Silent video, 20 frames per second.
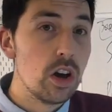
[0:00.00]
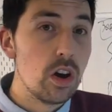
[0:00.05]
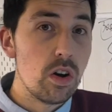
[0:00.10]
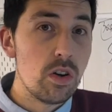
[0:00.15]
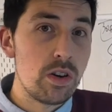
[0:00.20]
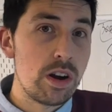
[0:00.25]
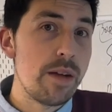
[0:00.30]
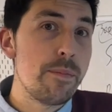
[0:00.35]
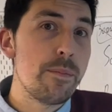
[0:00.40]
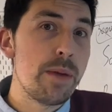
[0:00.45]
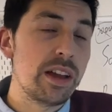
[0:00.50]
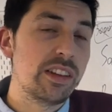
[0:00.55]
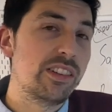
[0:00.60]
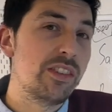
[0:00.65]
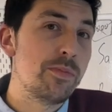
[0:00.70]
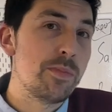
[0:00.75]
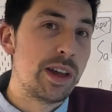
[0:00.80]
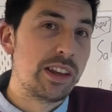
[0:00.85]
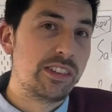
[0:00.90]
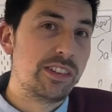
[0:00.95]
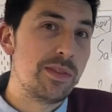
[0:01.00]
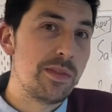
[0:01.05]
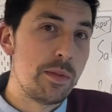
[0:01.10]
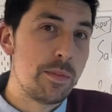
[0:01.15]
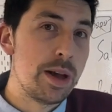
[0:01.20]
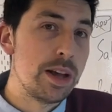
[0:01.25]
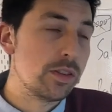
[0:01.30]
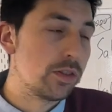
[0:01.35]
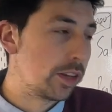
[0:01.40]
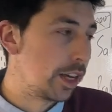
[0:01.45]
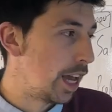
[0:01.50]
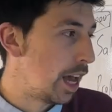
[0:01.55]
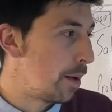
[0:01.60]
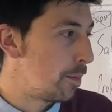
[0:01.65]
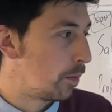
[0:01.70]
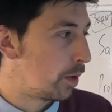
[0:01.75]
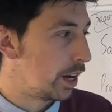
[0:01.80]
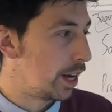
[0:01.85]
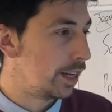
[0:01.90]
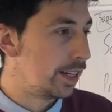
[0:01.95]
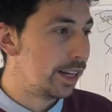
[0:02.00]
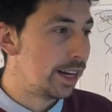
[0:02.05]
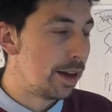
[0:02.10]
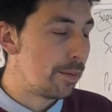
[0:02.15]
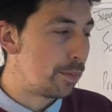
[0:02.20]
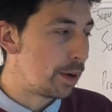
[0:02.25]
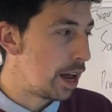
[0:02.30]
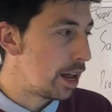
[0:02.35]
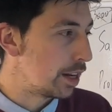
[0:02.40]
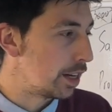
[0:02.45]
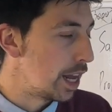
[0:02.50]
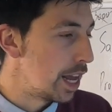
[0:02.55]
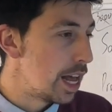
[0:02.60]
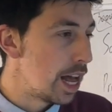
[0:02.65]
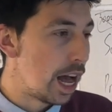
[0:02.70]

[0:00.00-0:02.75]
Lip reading: on a massive amount. Okay, I'm creating a brand.